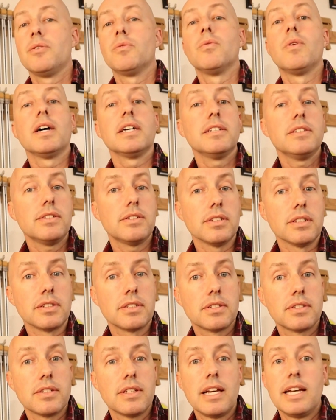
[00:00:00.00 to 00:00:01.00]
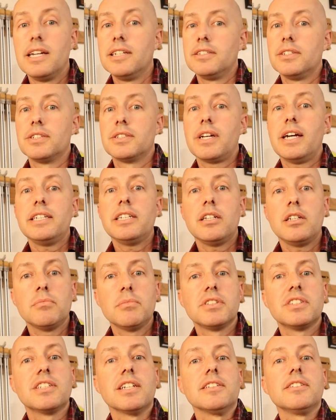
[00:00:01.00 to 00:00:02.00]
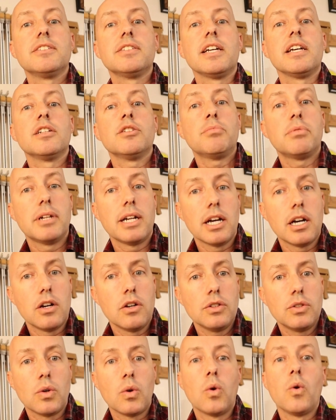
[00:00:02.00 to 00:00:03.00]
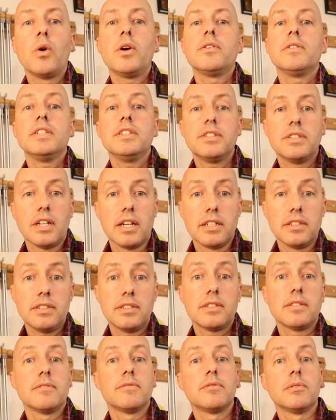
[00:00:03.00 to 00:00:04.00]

Why is this? Design elements that stand proud or recess